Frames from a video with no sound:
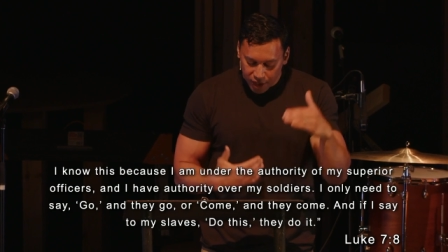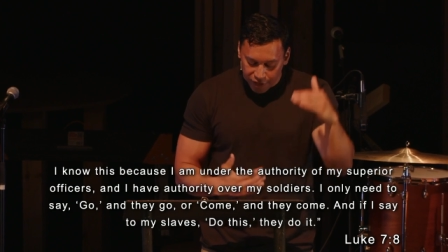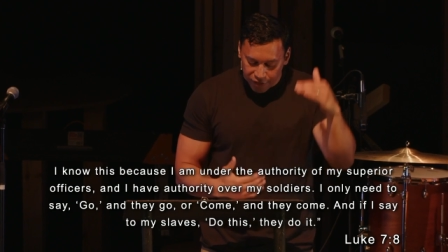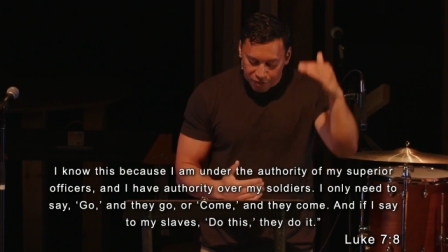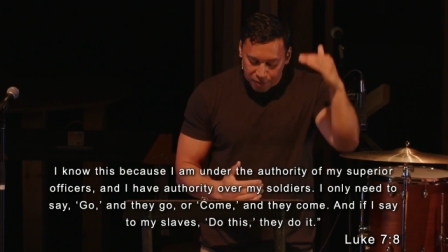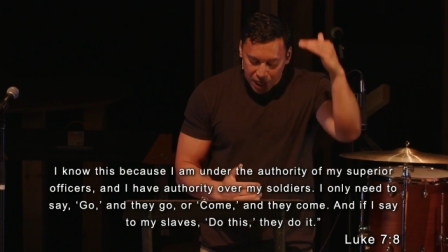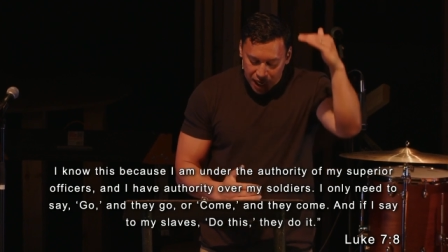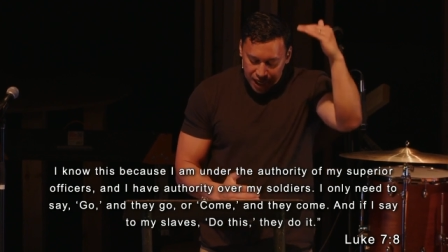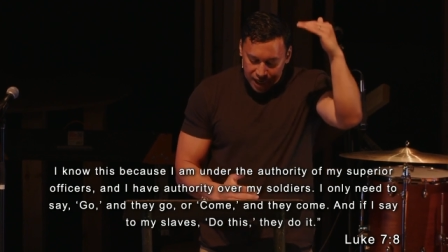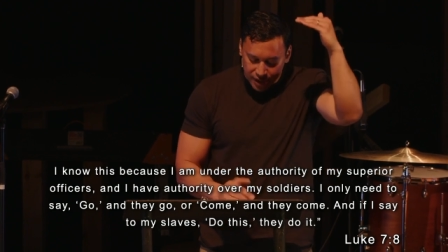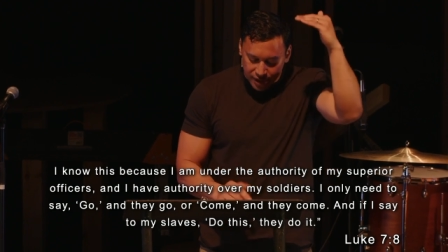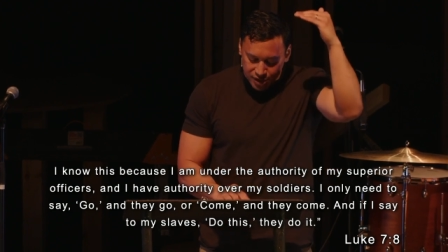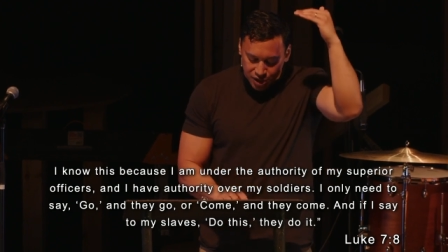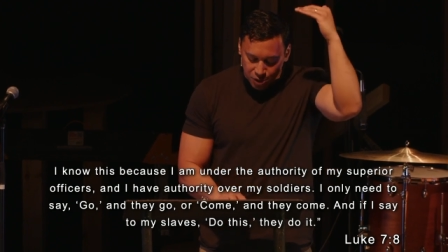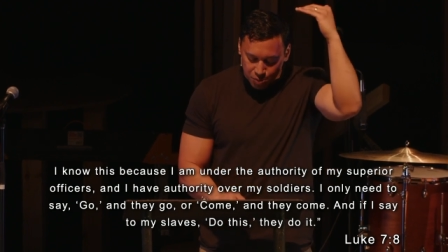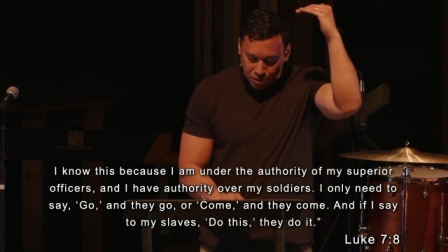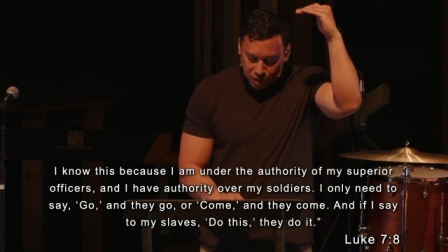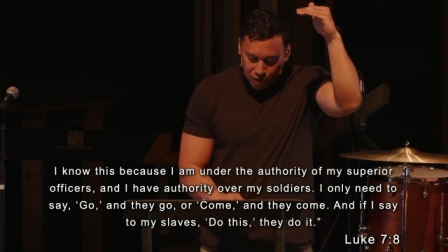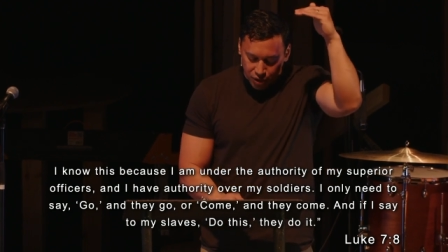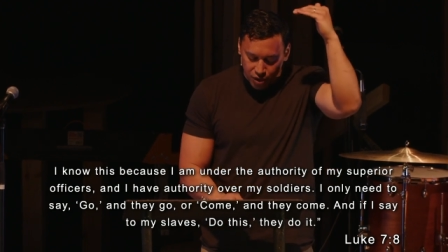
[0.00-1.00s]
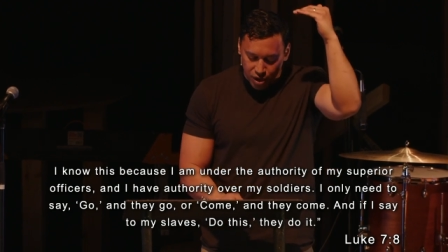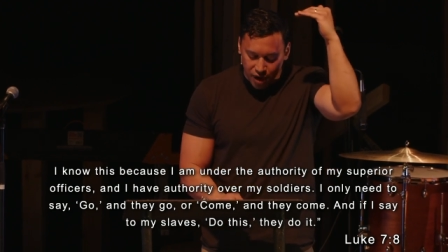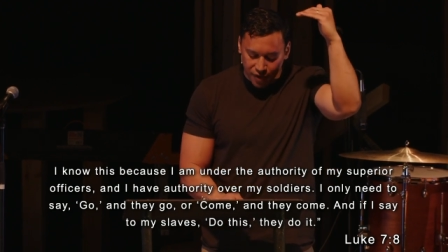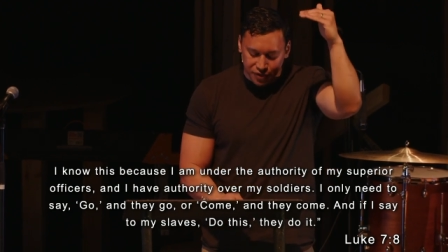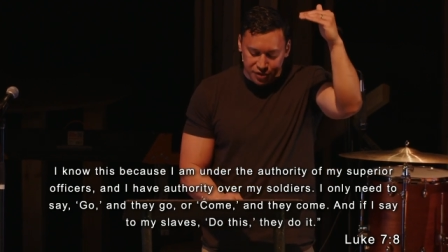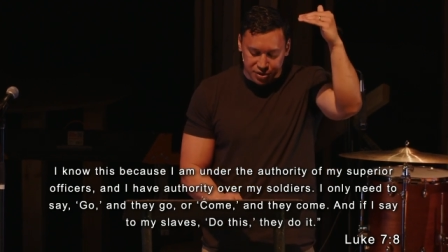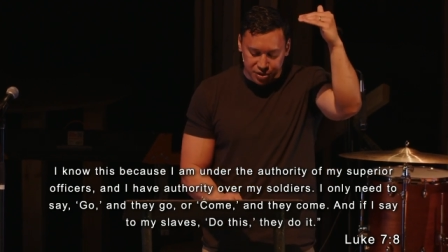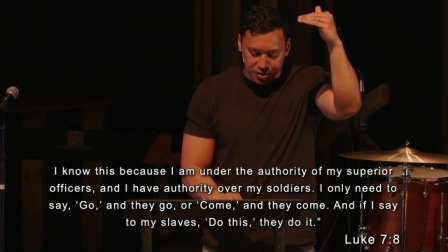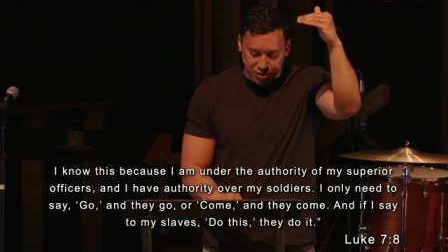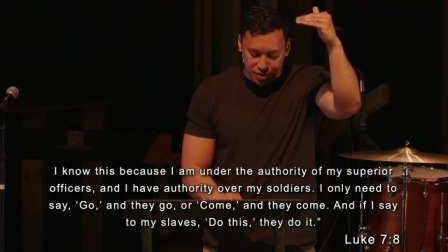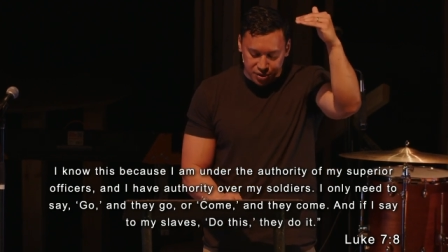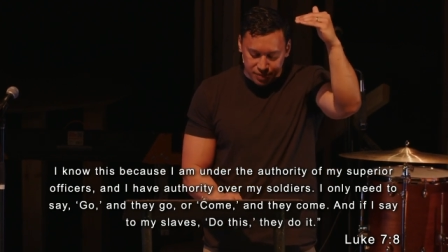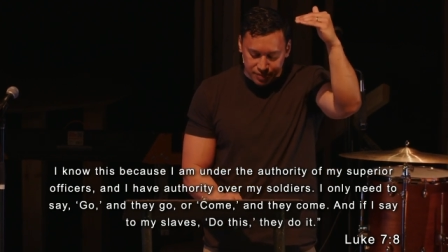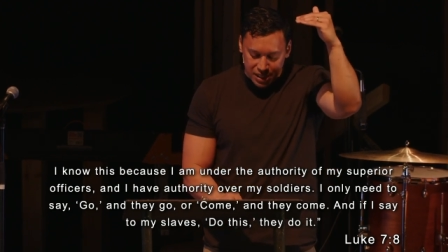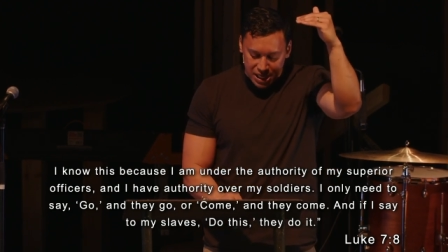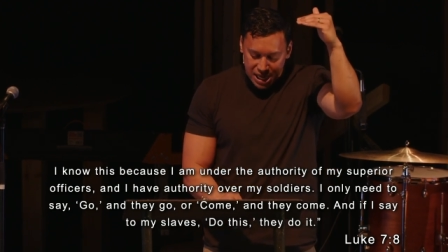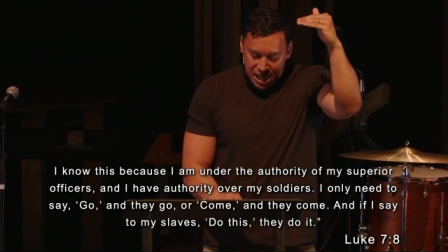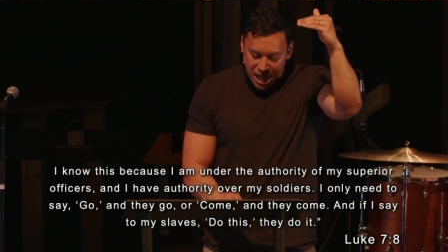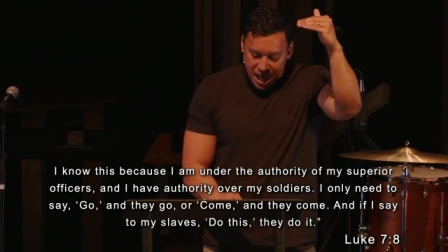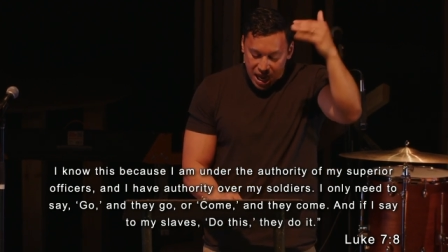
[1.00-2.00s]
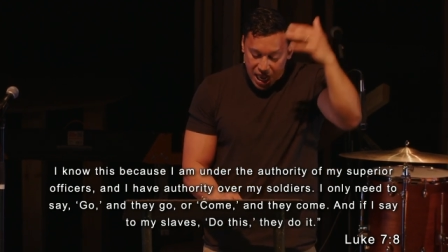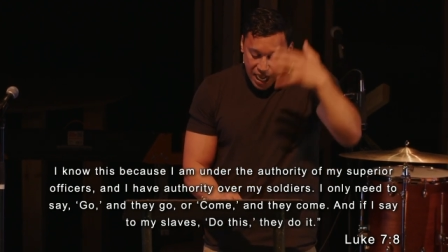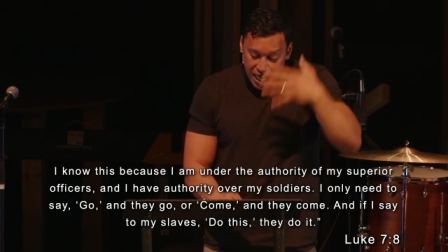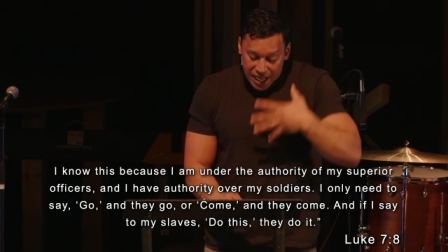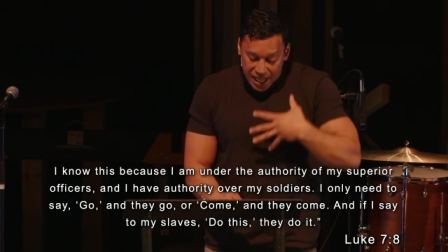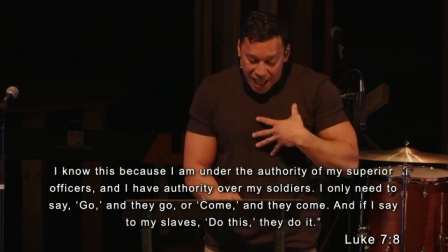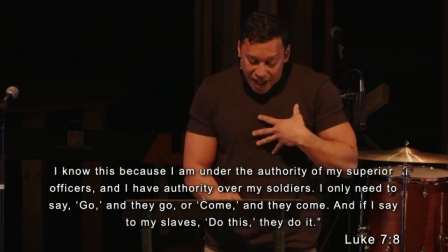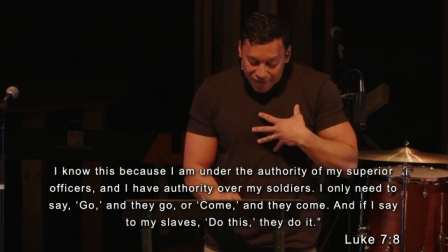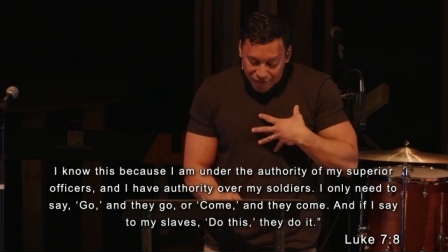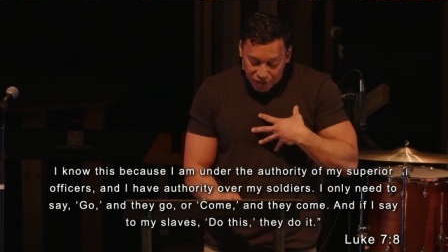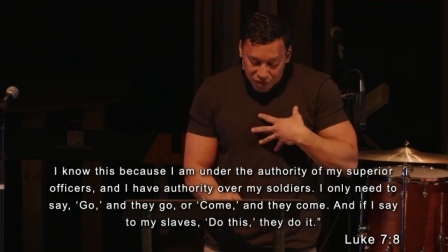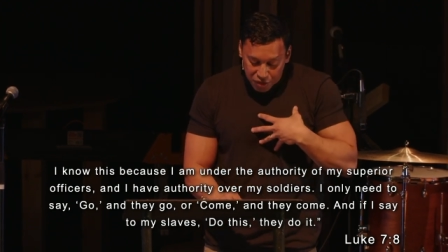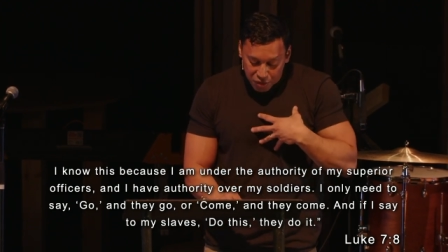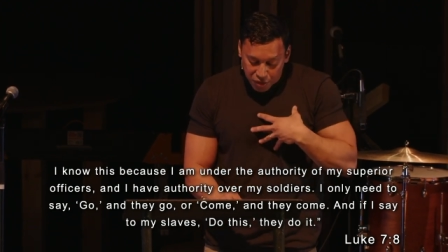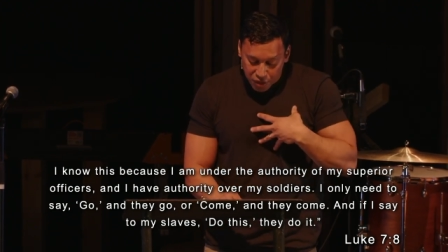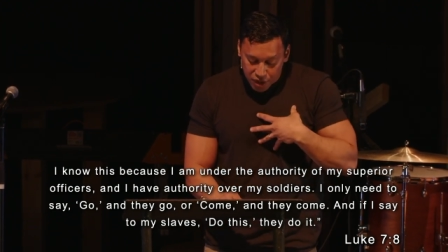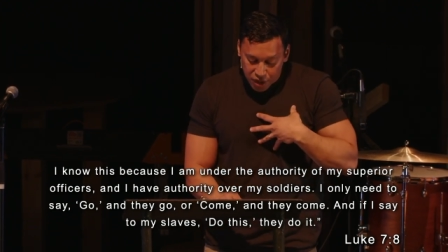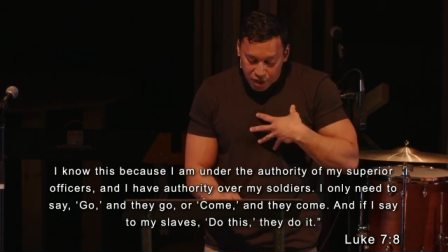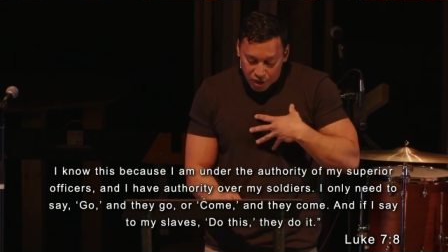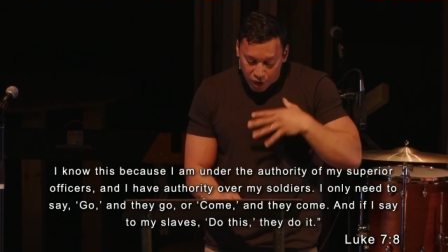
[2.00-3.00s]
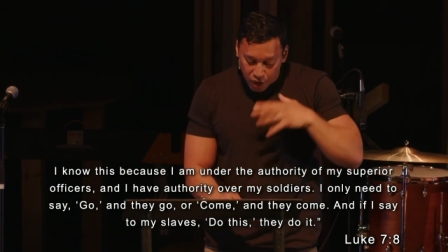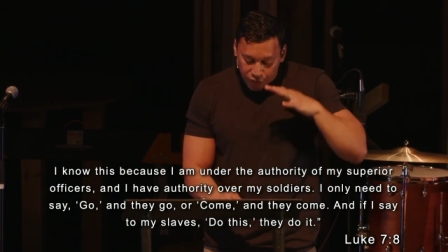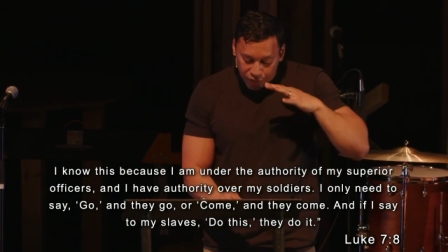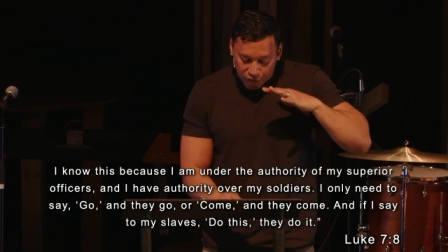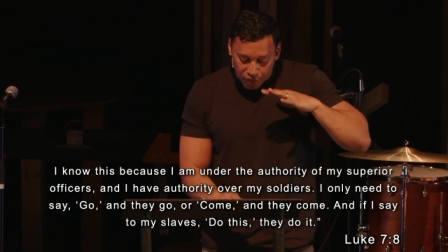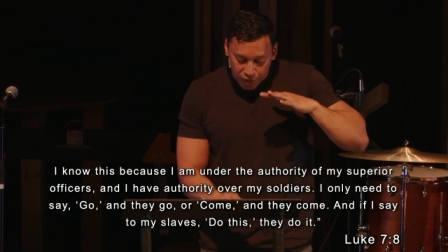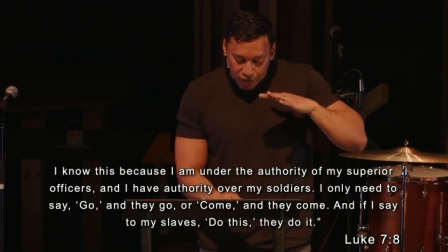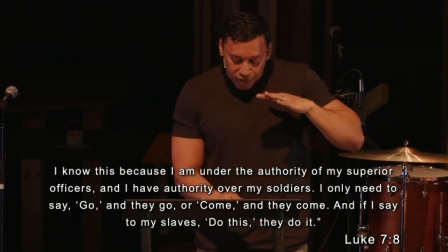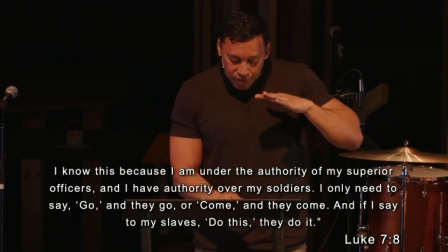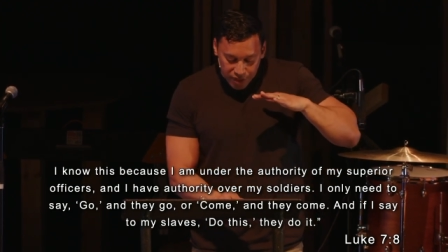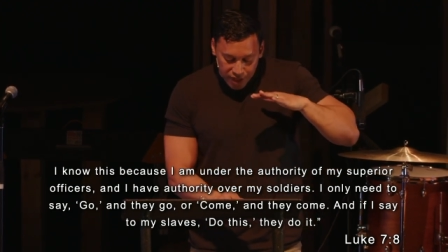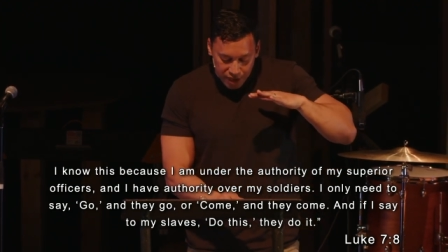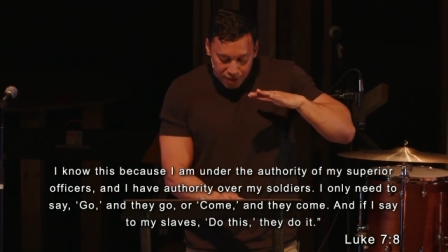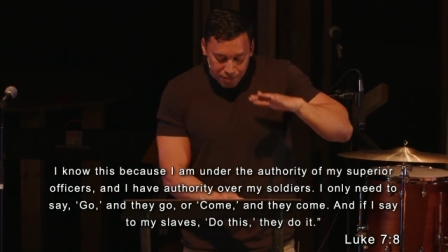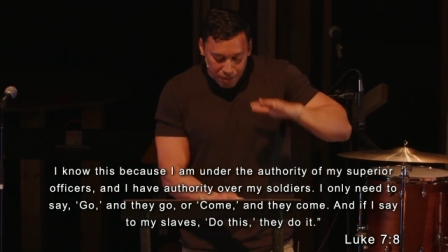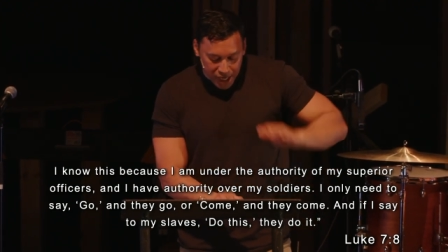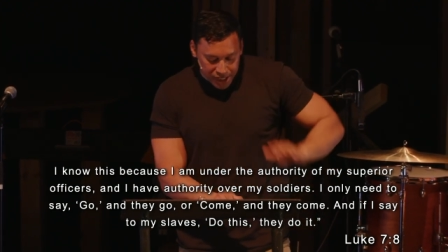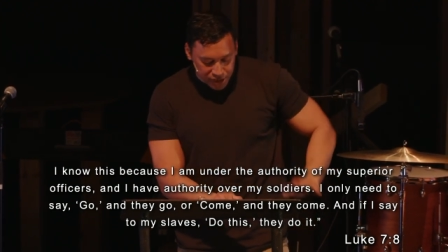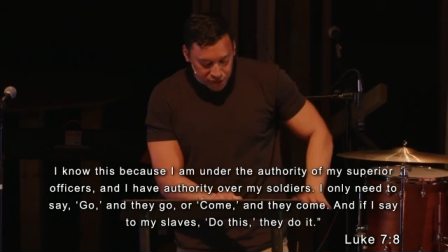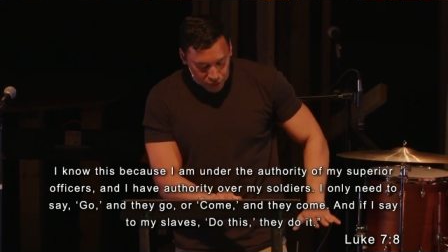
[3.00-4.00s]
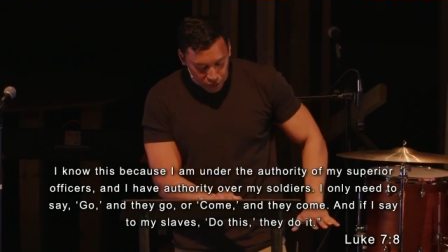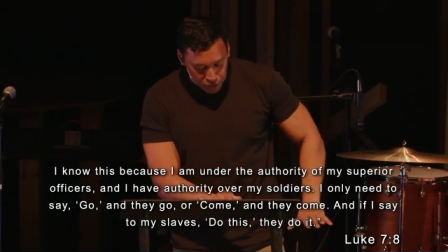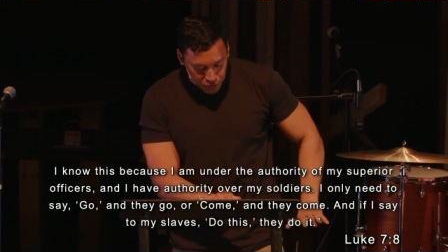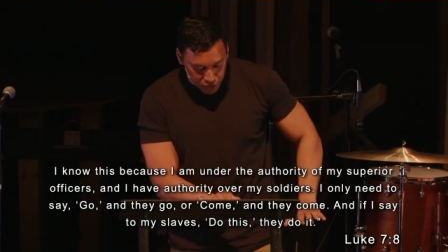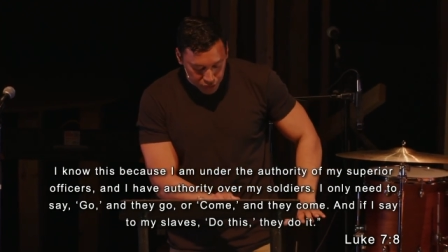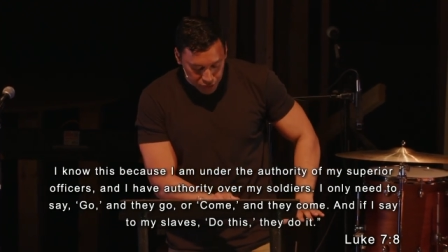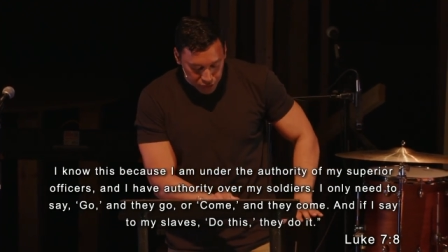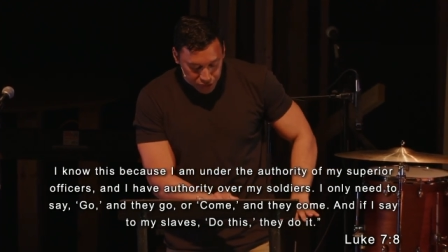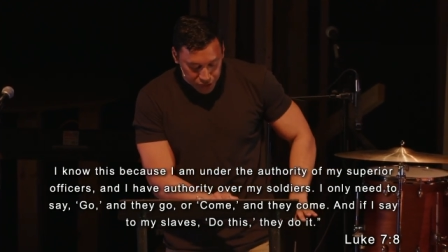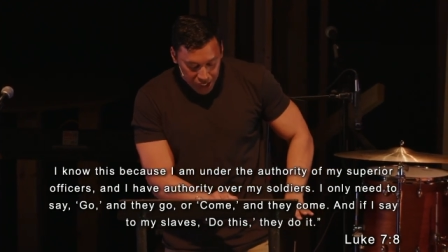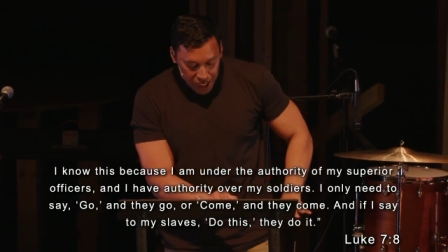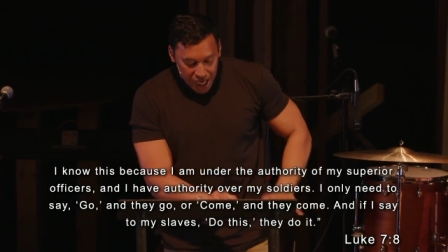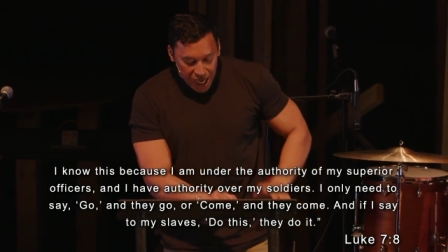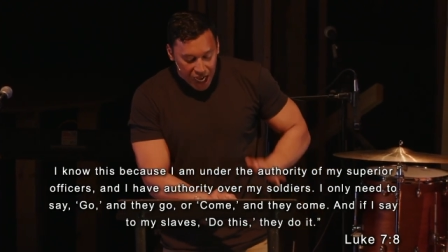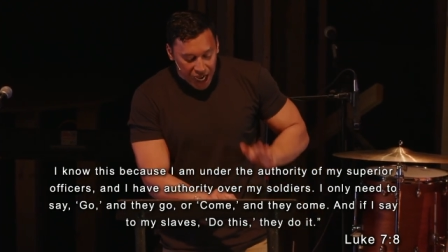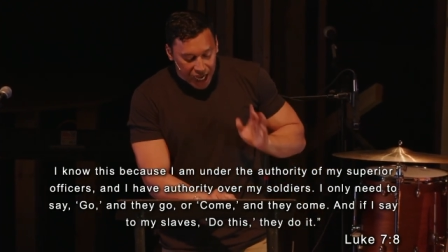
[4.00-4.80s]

of my superior officers. I have authority over then my soldiers.